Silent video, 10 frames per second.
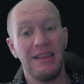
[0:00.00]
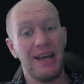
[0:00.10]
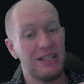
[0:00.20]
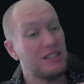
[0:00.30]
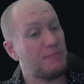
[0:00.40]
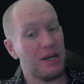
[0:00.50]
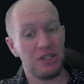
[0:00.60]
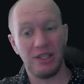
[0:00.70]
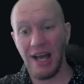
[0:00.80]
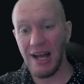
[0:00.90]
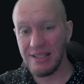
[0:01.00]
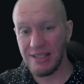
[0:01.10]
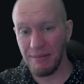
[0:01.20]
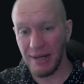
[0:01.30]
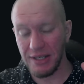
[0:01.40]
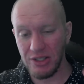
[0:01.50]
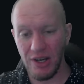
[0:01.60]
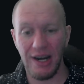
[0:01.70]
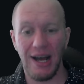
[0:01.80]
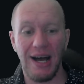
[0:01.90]
They are special arts done by
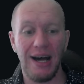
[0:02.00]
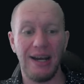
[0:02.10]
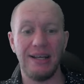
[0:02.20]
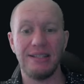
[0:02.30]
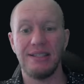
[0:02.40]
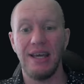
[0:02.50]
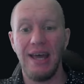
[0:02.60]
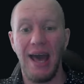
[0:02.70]
certain artists